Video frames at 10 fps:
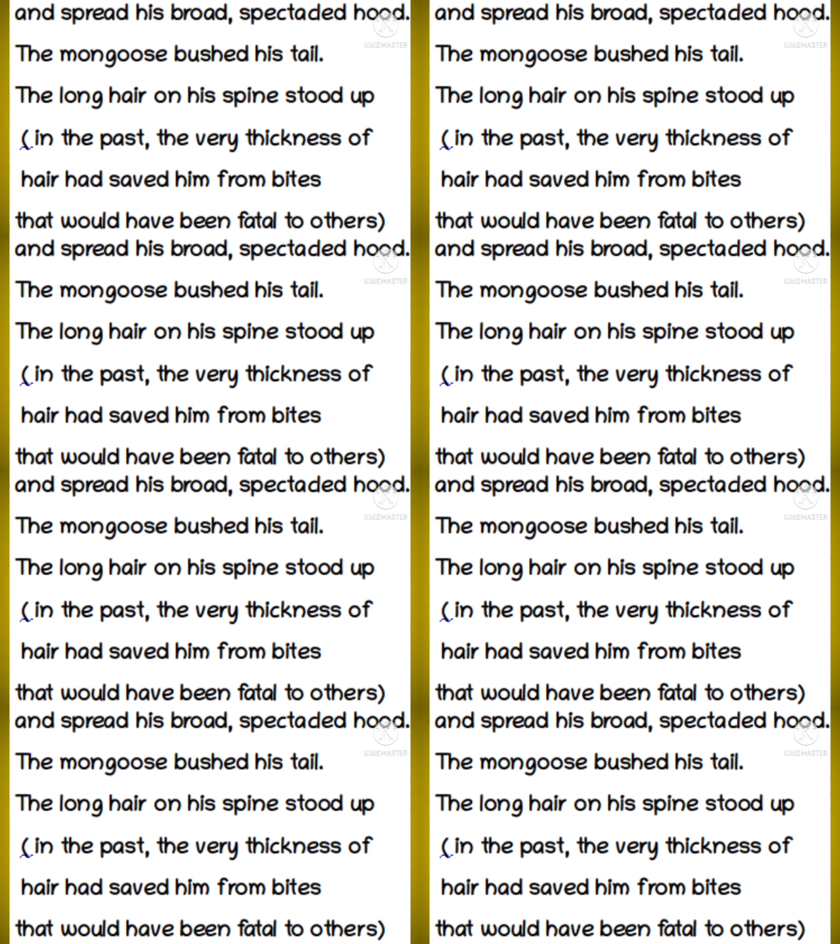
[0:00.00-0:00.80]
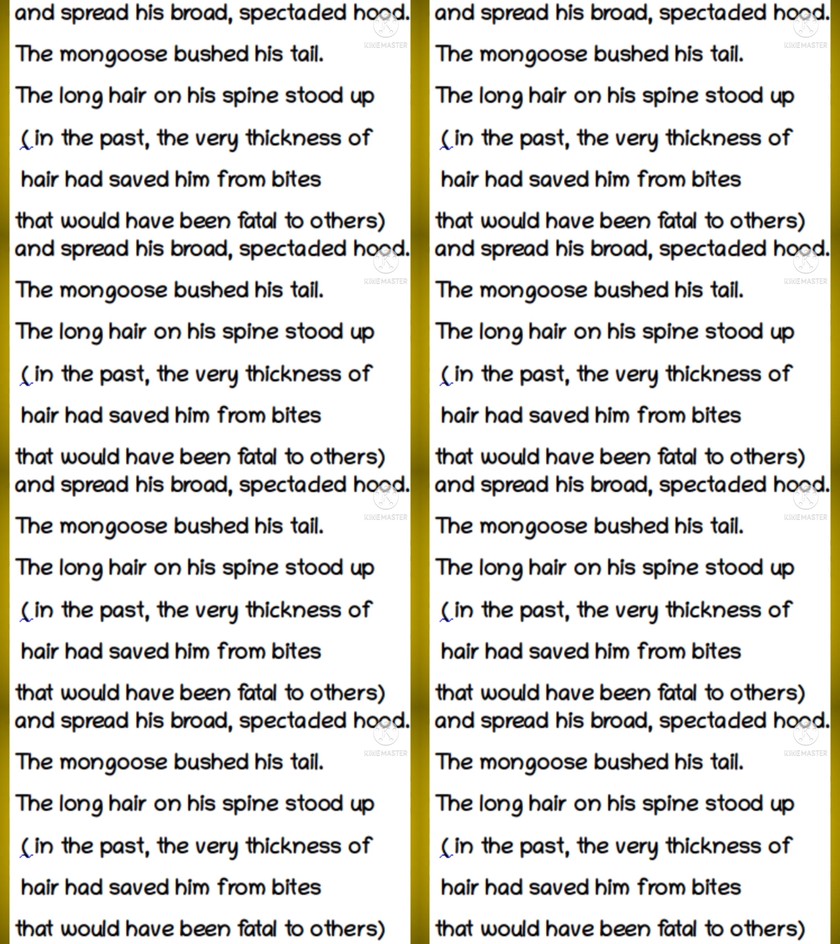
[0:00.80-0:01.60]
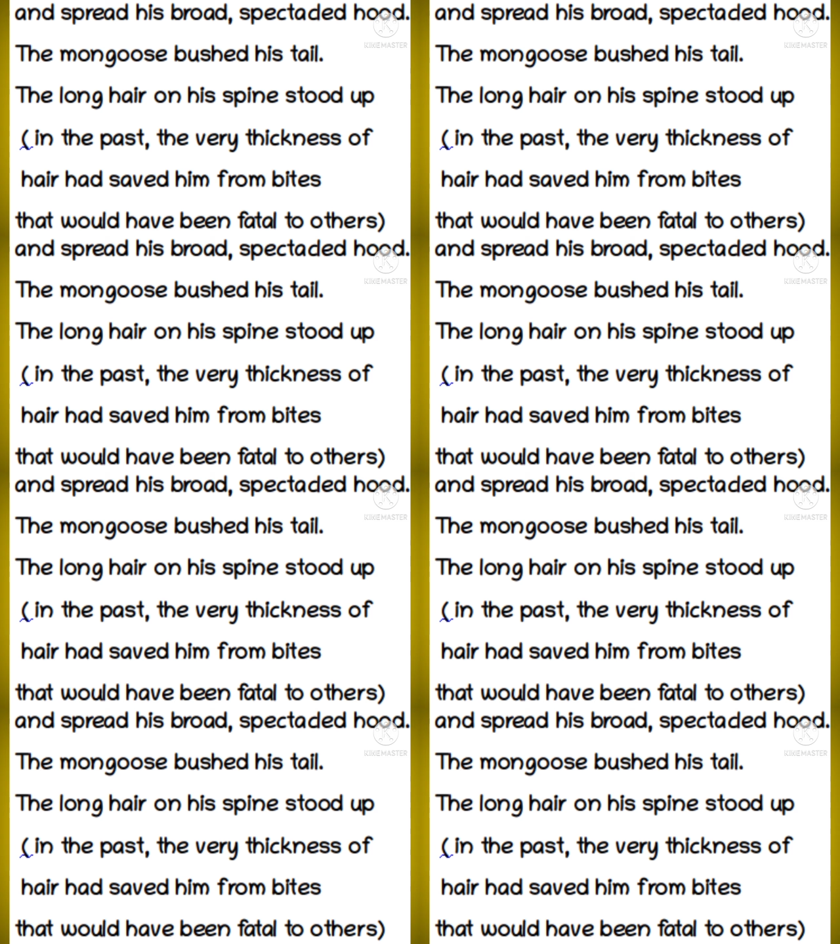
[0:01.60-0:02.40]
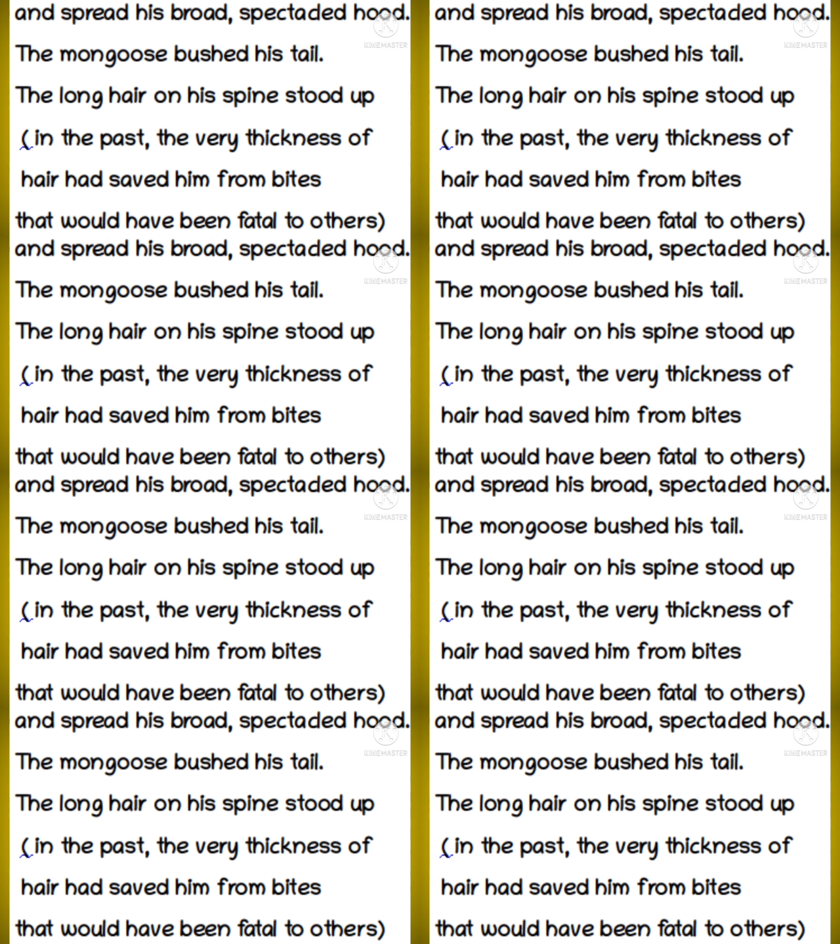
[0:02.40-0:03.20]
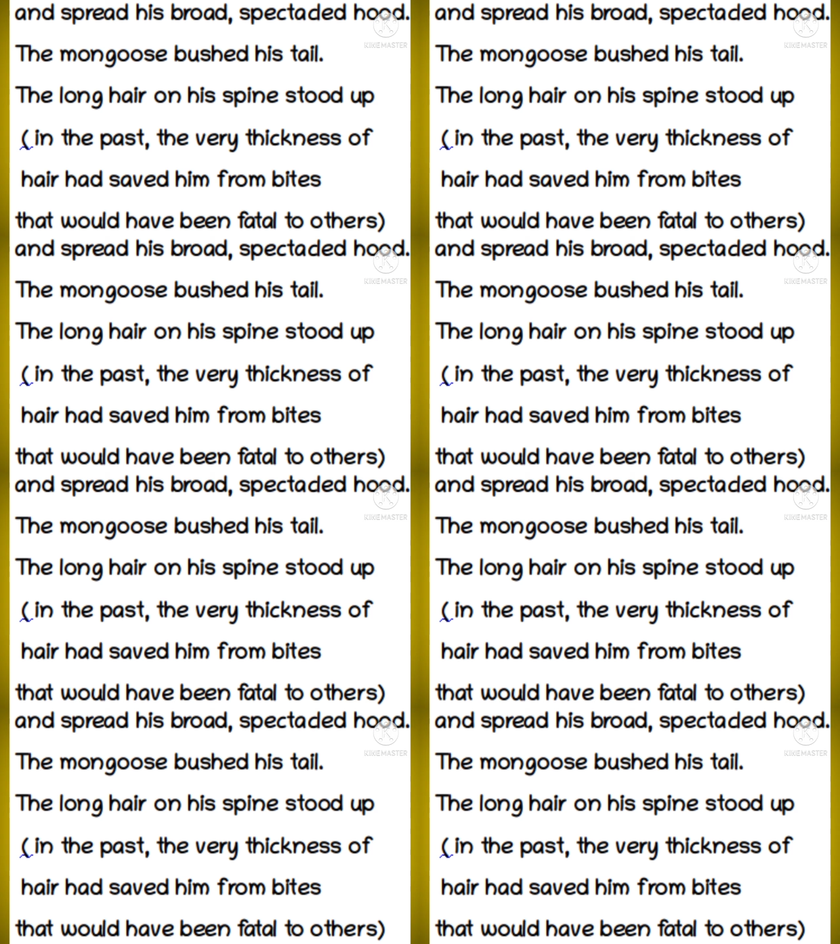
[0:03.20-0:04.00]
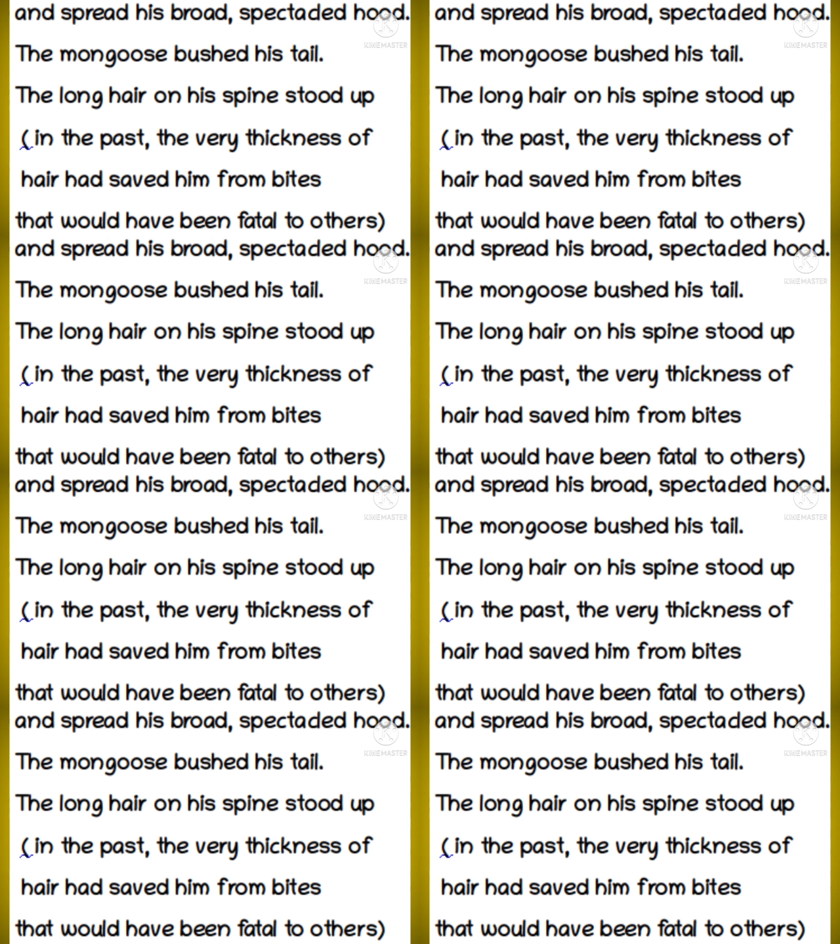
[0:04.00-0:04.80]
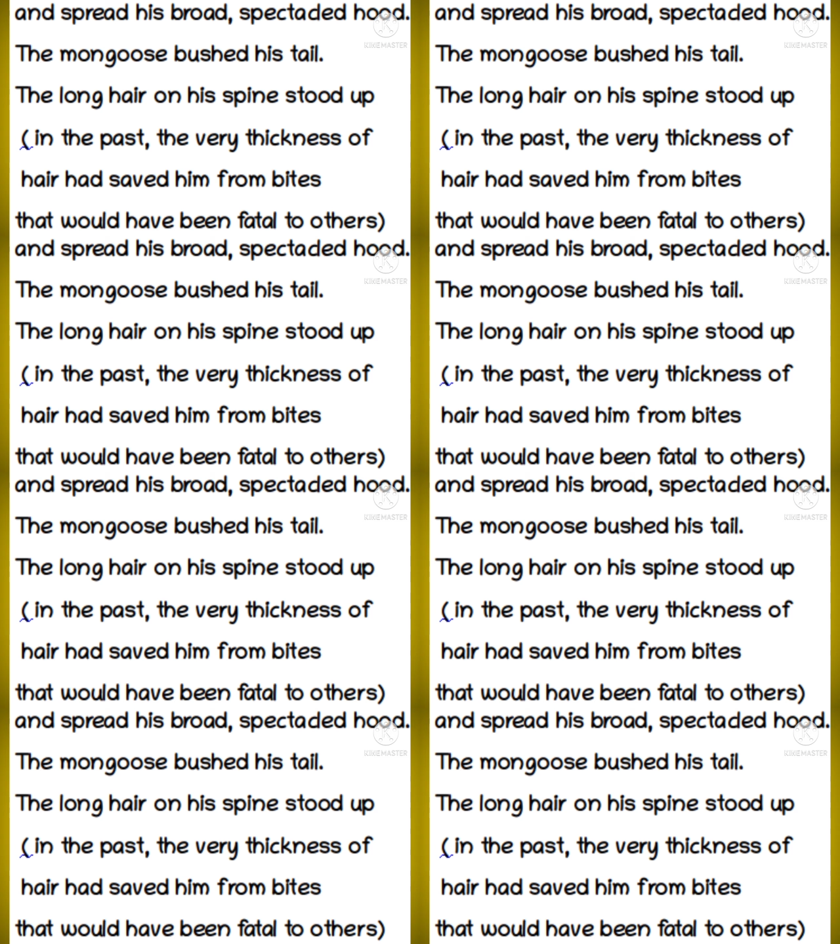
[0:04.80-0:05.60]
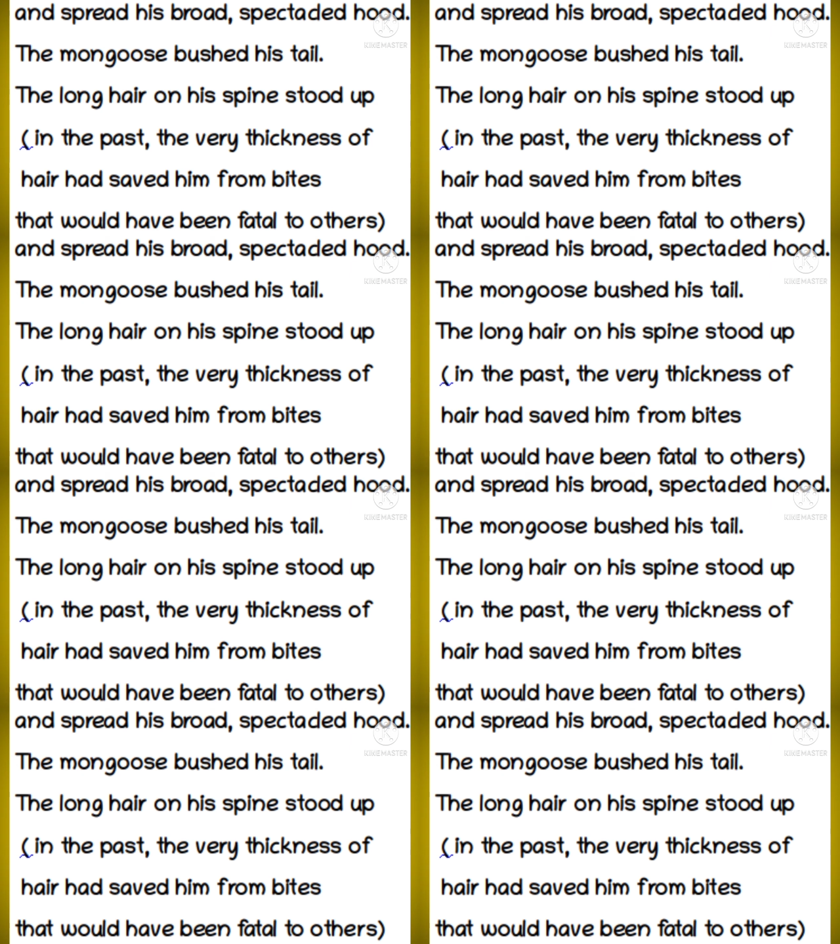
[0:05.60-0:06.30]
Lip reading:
[unreadable: no face in view]